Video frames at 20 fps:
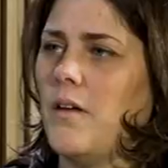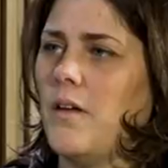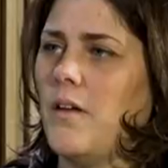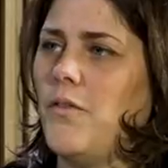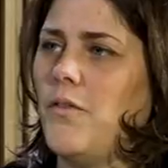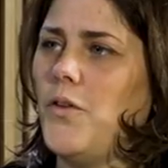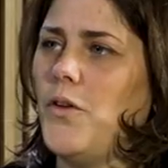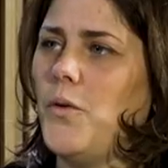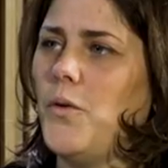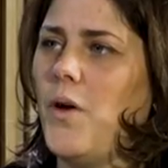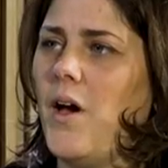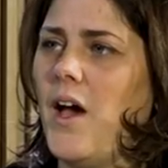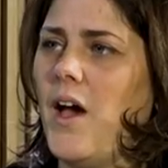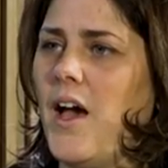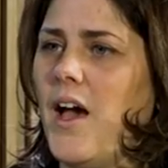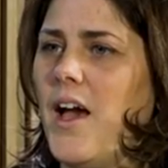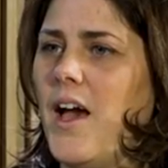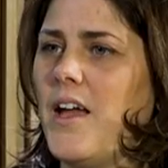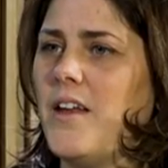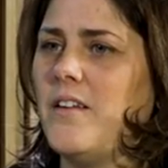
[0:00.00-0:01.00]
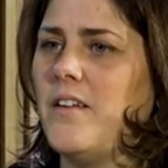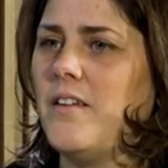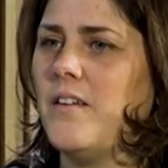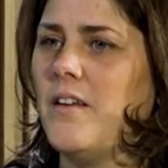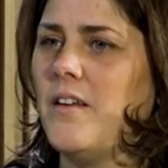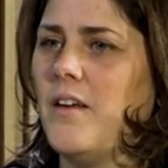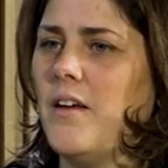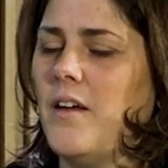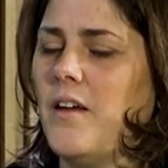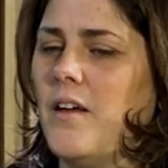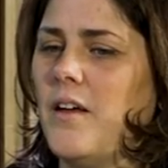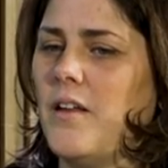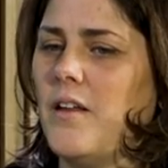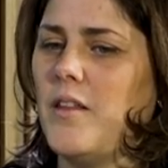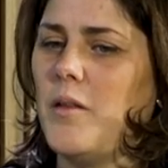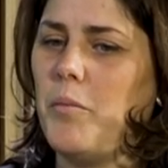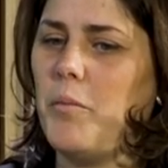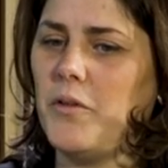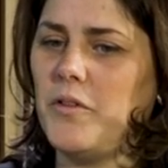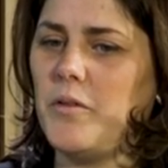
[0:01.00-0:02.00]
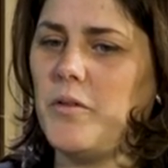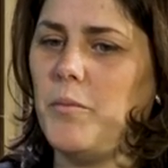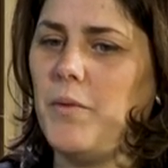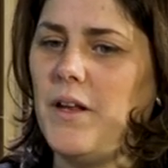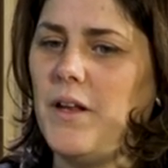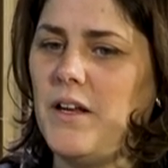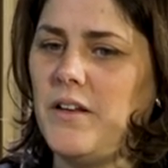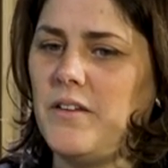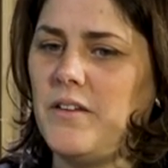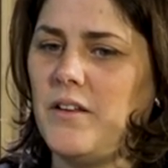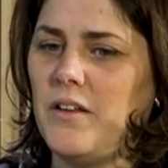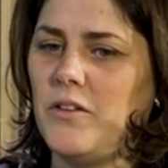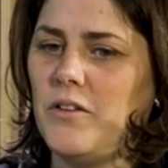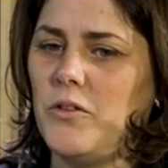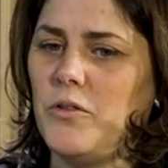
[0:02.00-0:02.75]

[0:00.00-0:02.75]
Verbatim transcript: If you had the possibility